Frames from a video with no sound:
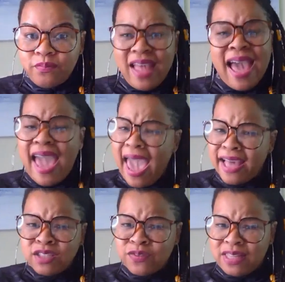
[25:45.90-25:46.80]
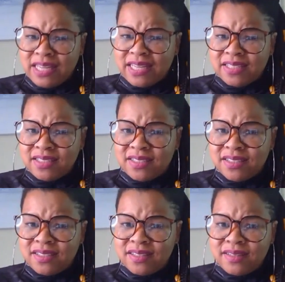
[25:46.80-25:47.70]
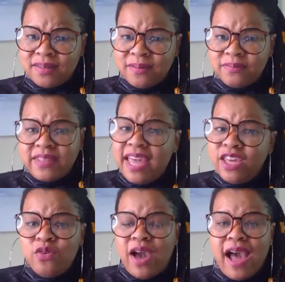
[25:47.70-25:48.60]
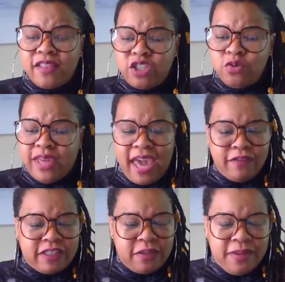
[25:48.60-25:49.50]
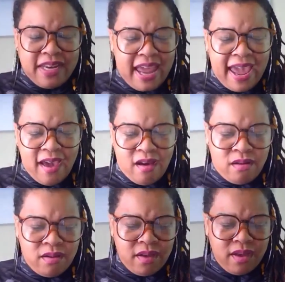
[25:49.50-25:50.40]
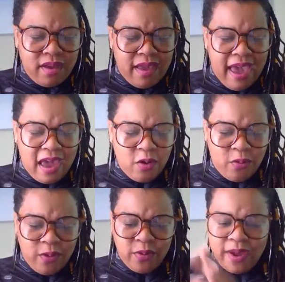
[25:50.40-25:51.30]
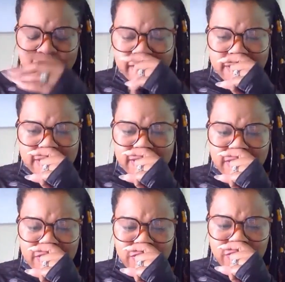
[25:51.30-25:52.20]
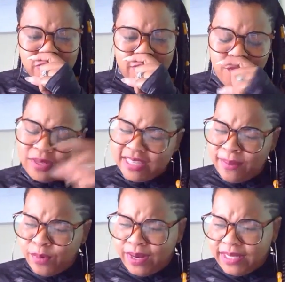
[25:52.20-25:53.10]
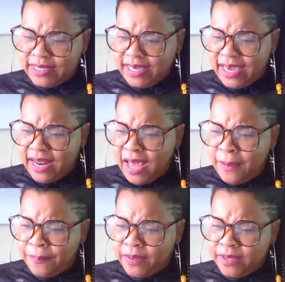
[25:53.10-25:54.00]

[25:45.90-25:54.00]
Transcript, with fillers: I asked for this. Thank you, God, that you gave it to me. Now, how do what do I need to do? What time do I need to get up?